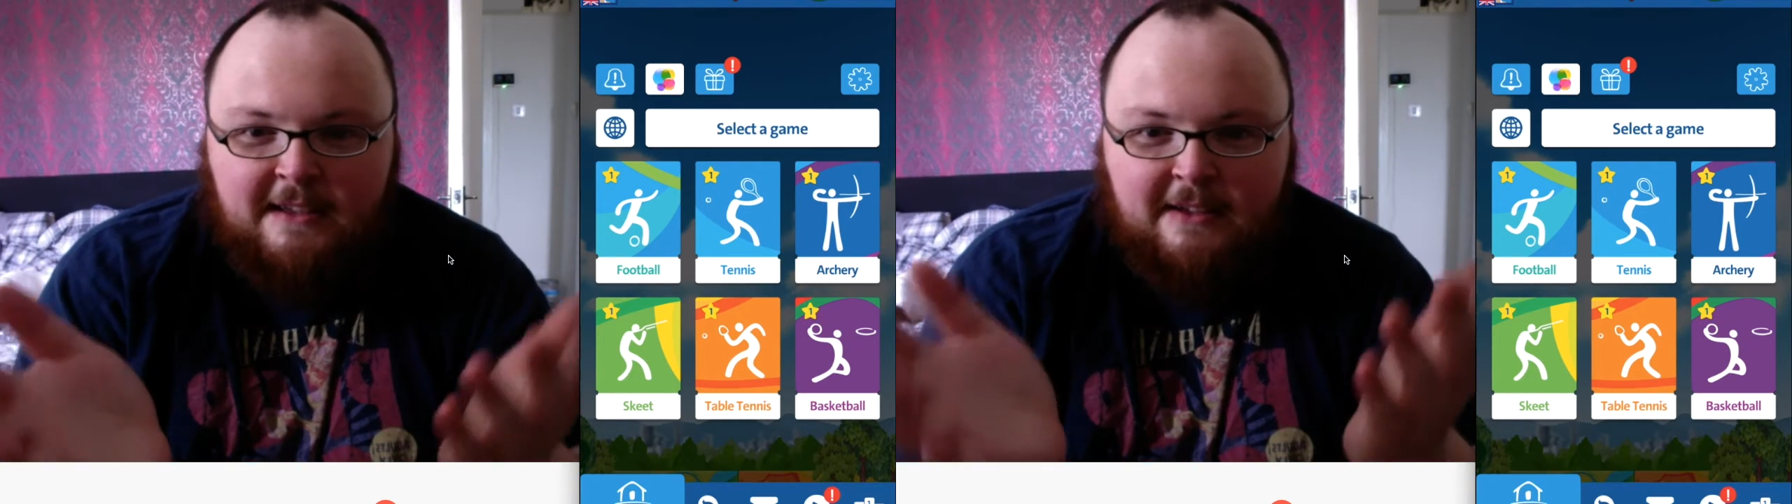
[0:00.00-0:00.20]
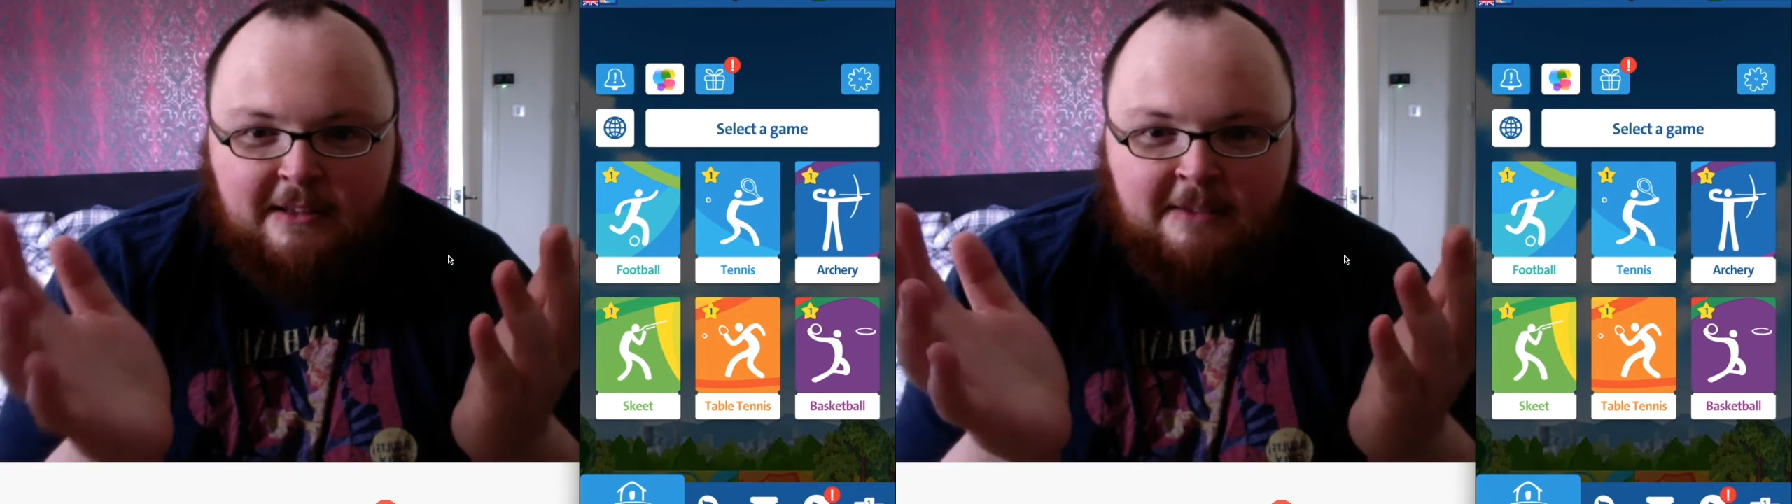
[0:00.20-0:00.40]

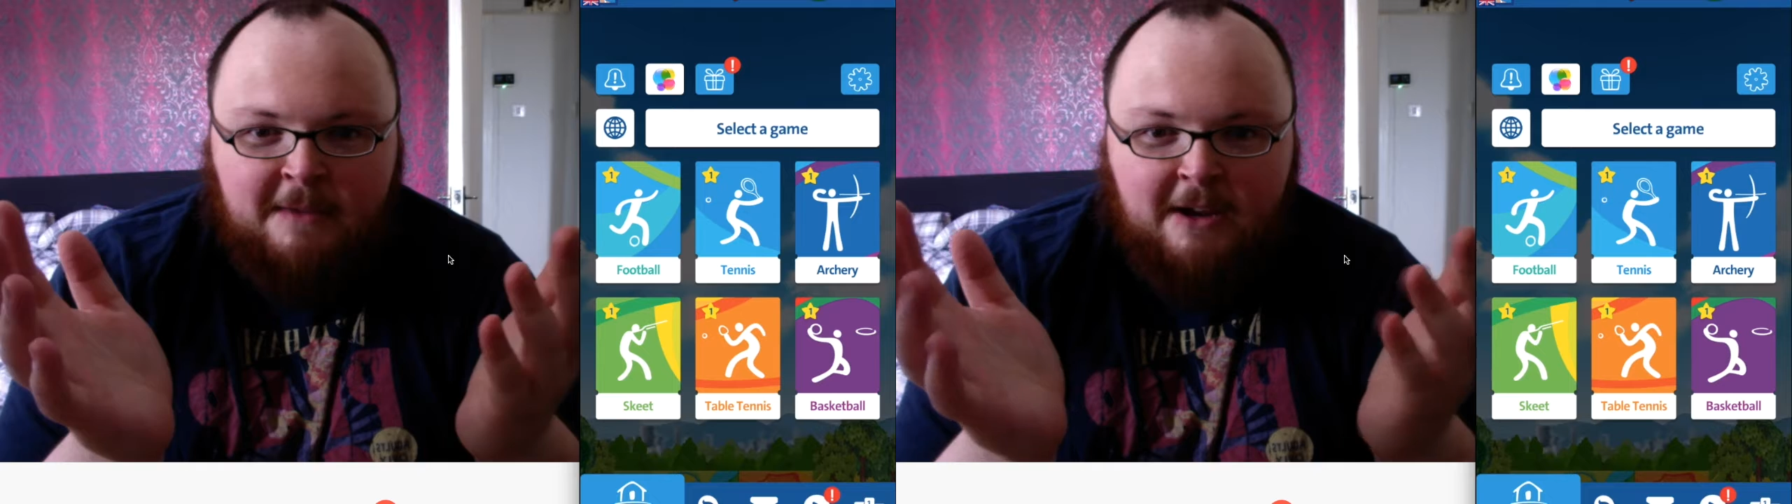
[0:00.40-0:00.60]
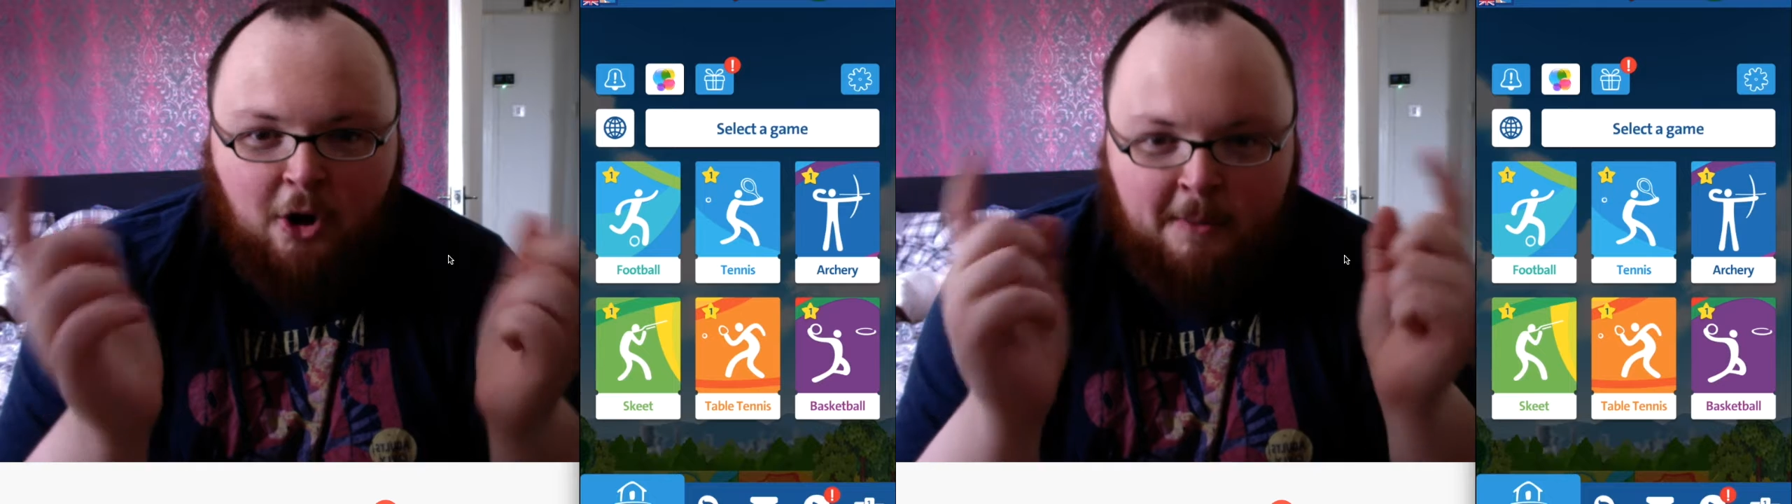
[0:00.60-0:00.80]
Leave me a
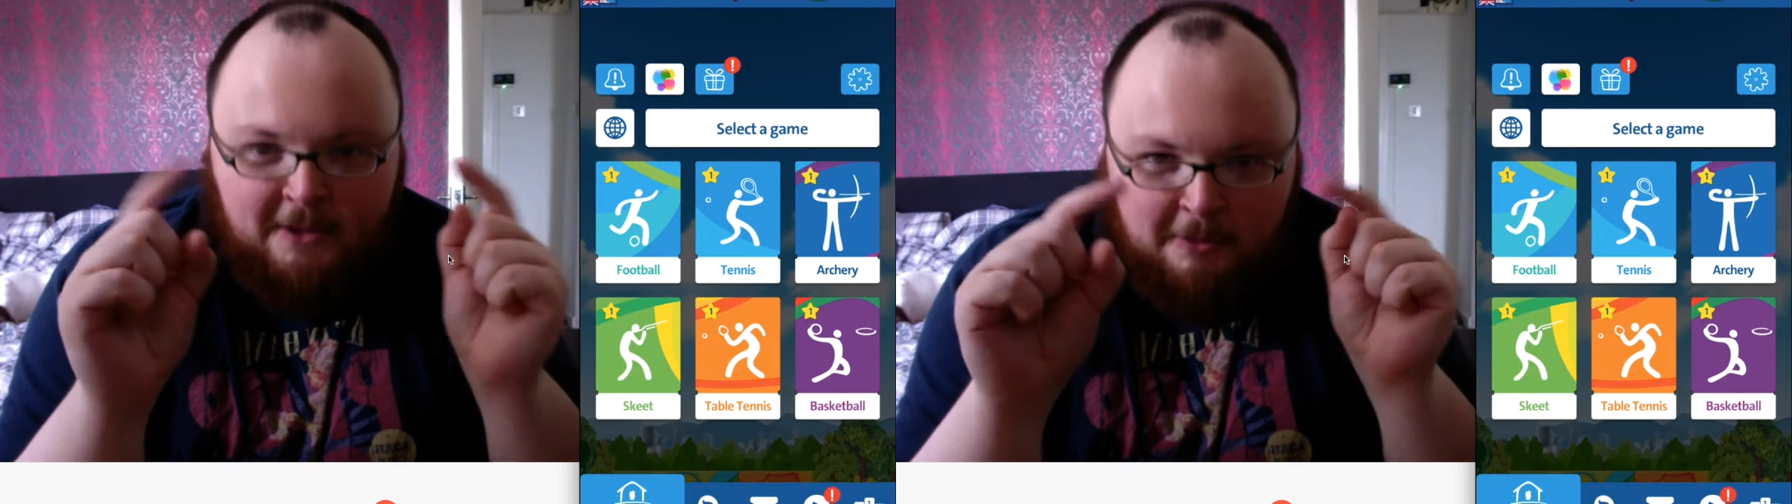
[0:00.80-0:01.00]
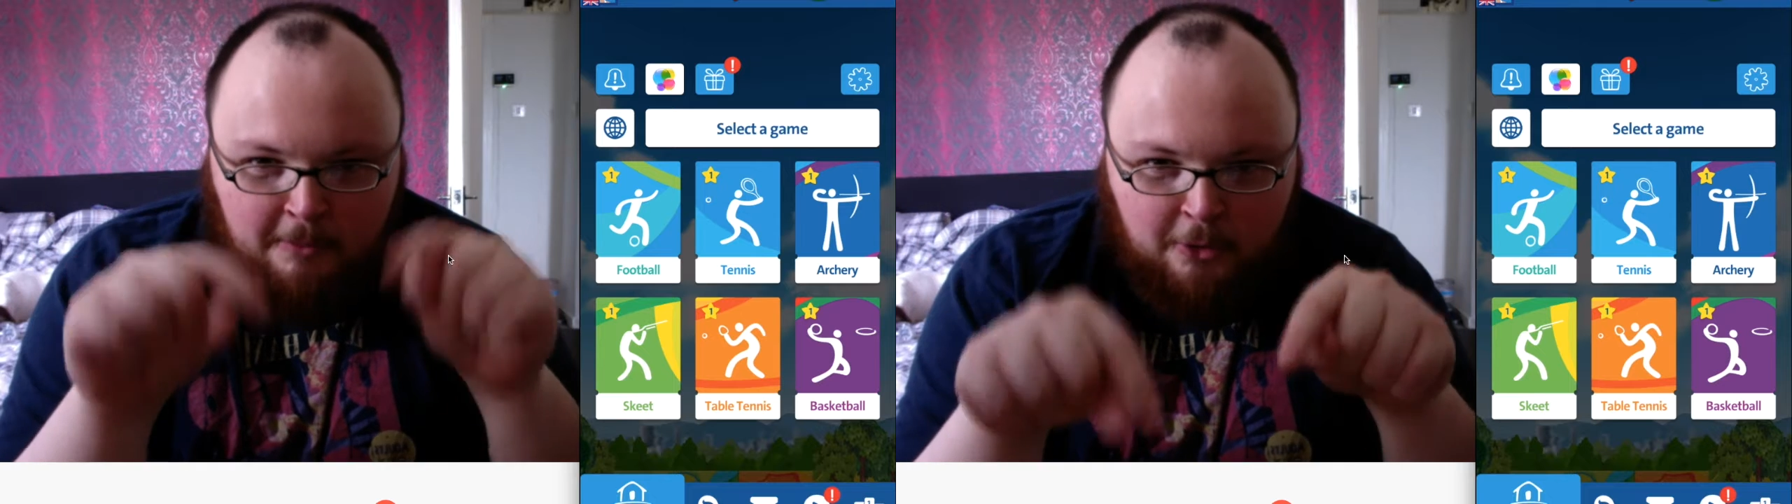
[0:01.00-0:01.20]
comment
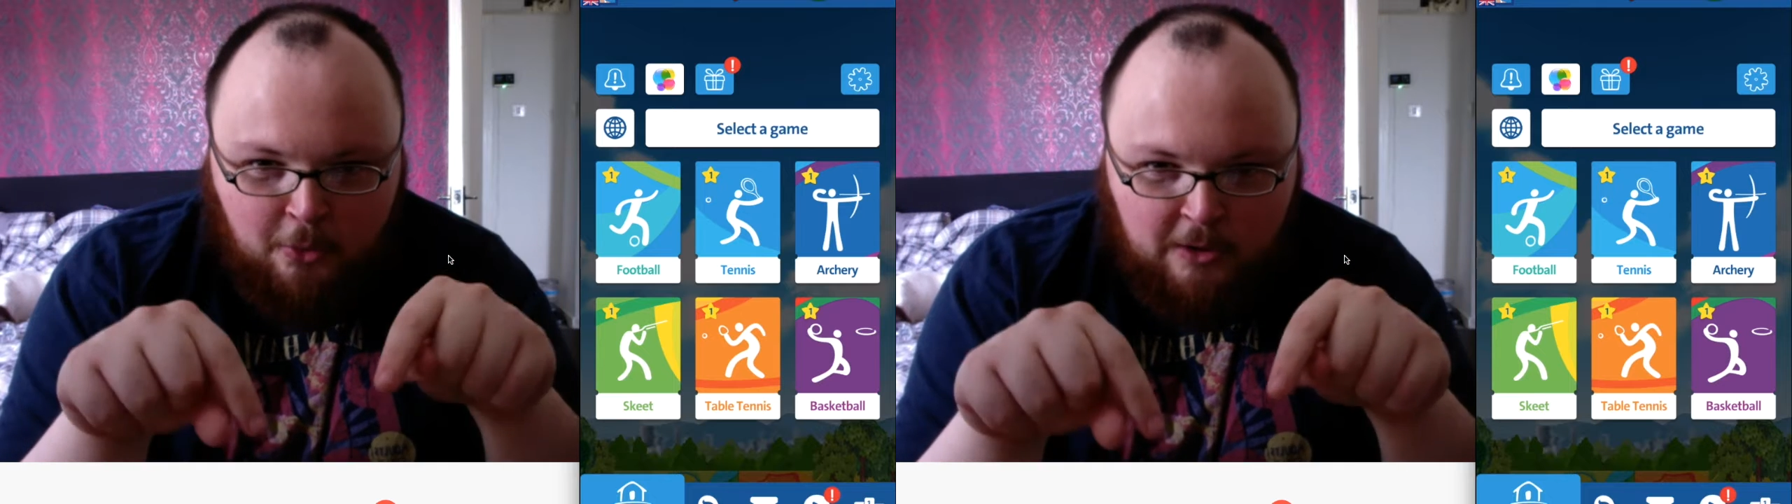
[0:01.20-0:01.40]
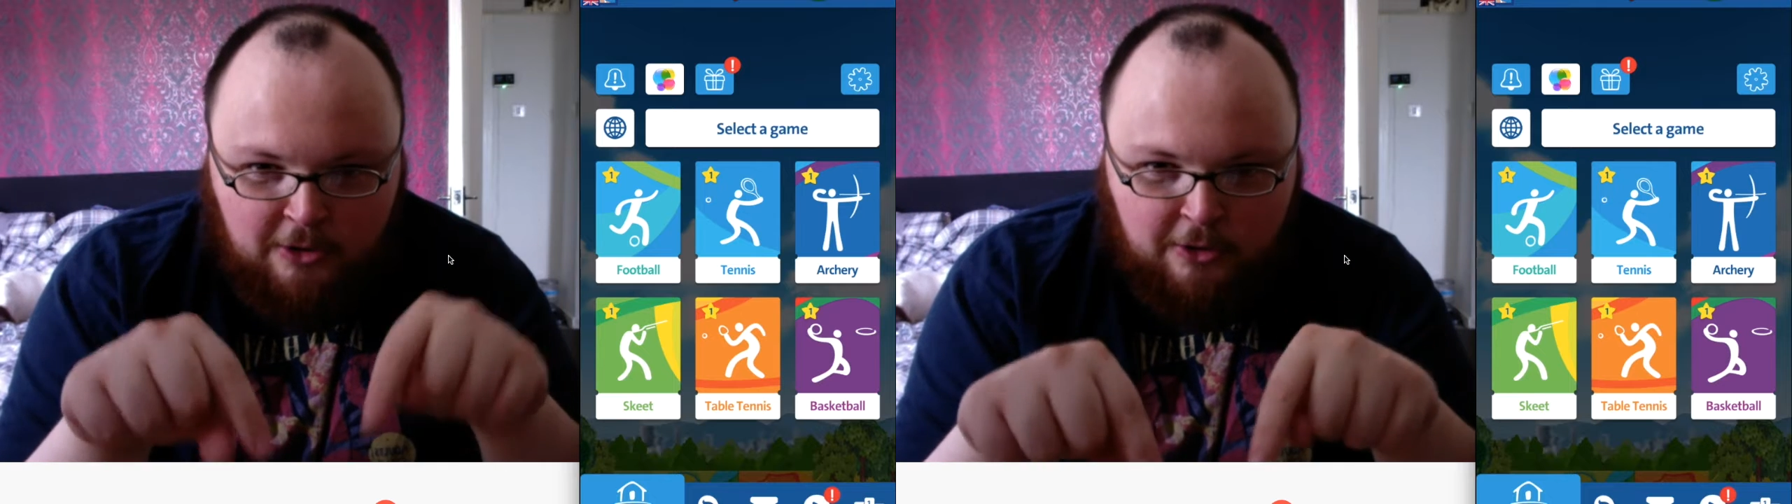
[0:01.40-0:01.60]
down below
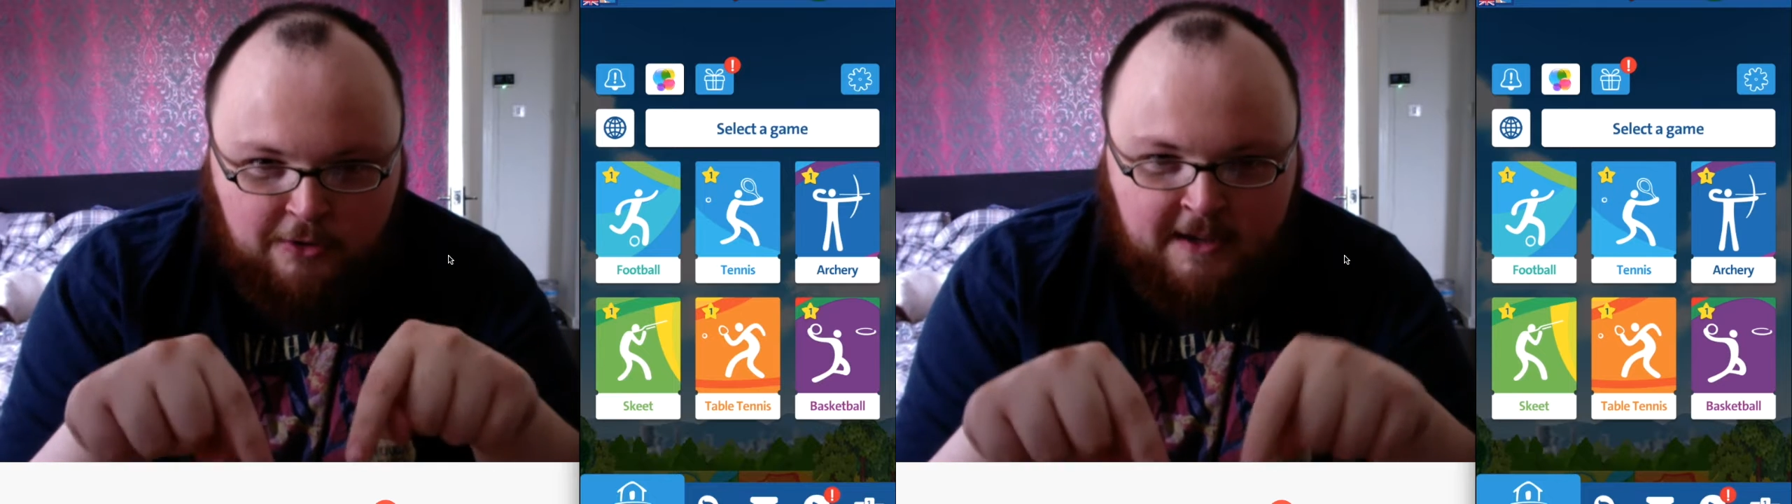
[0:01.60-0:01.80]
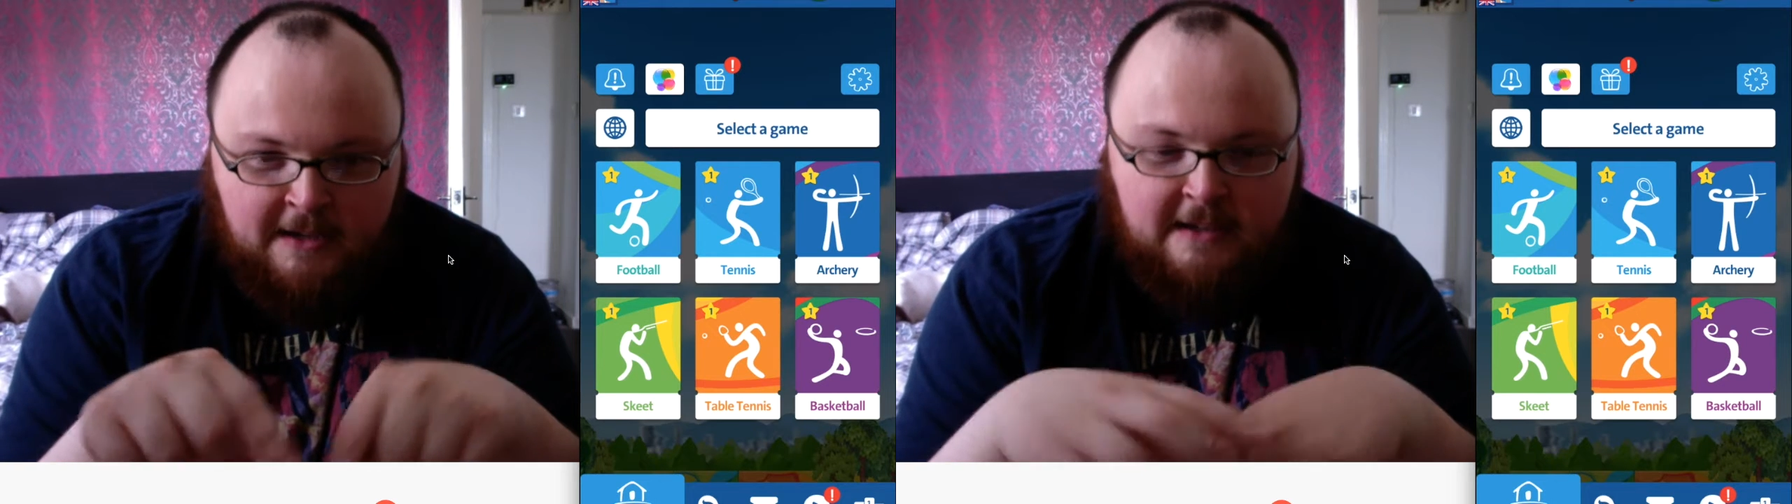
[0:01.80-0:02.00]
what you
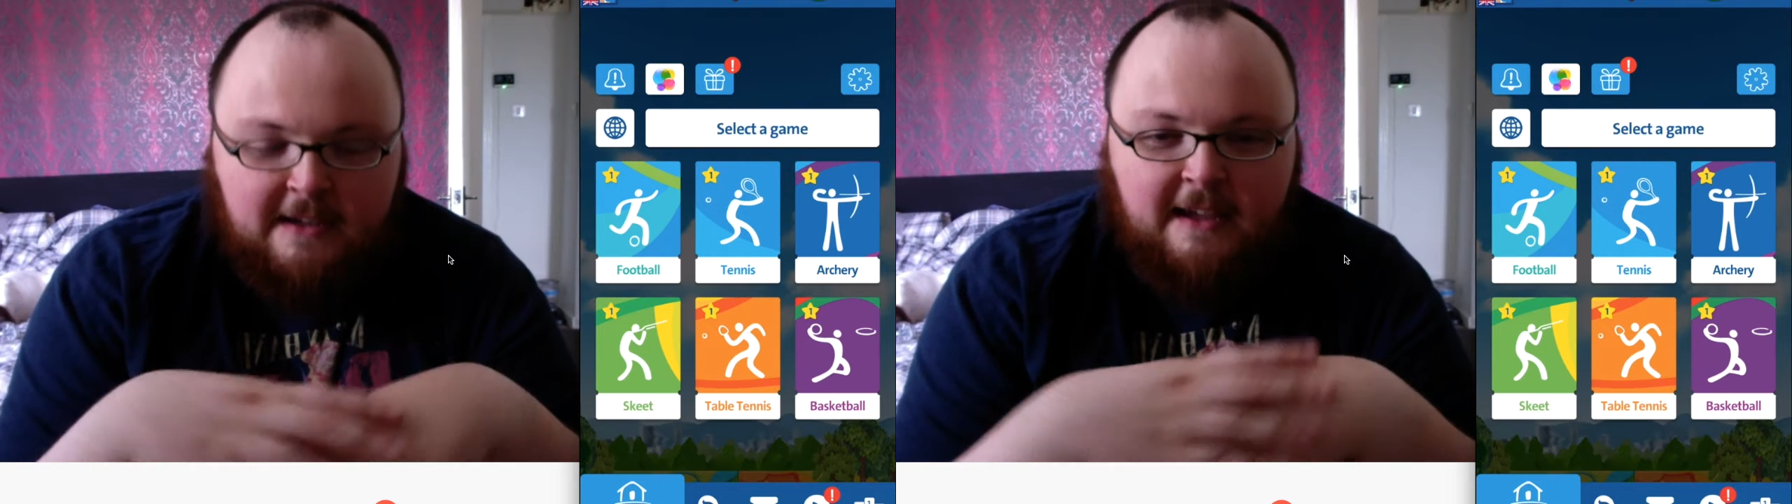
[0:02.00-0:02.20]
think,